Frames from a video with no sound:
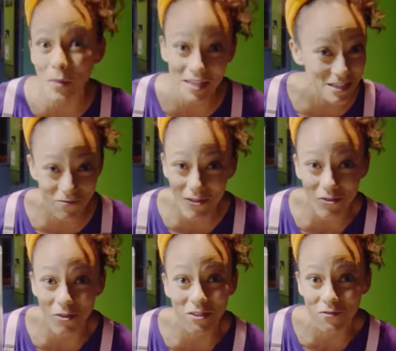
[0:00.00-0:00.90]
many different
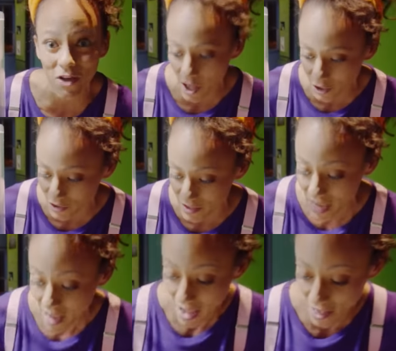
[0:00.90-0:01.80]
sorts of colors,
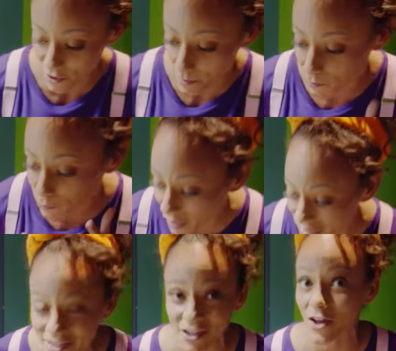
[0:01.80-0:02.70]
and their
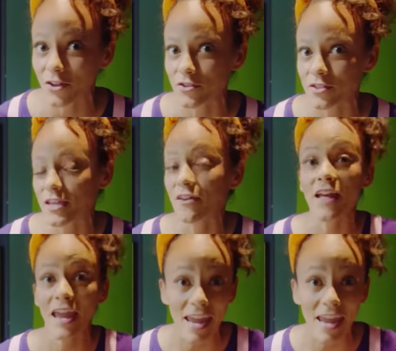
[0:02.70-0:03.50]
bright colors tell